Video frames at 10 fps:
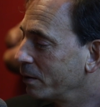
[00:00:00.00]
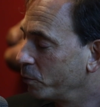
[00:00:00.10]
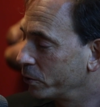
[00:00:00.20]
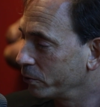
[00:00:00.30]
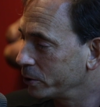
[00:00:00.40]

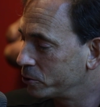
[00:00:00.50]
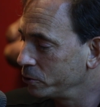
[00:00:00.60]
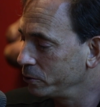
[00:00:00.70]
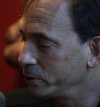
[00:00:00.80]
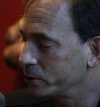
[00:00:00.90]
With only
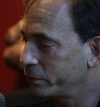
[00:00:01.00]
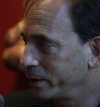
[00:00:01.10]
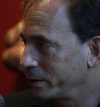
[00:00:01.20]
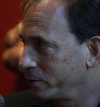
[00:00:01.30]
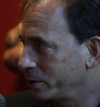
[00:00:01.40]
two years
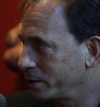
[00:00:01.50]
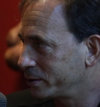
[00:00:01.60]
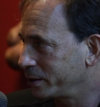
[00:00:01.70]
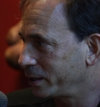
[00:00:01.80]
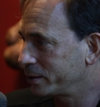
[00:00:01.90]
fighting in the United
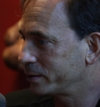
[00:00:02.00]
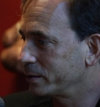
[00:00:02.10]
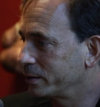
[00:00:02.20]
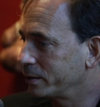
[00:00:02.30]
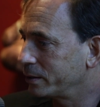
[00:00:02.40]
States,
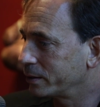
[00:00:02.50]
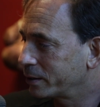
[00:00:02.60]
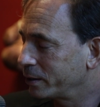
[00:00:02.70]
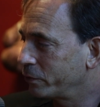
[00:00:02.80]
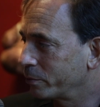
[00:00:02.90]
uh, a
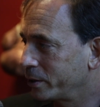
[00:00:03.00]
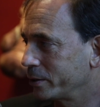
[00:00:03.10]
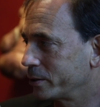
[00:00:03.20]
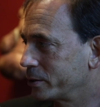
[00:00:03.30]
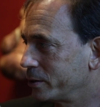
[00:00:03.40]
kid from
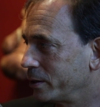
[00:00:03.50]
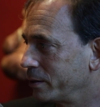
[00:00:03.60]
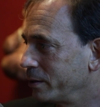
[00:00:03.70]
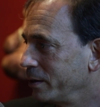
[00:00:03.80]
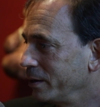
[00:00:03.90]
Kazakhstan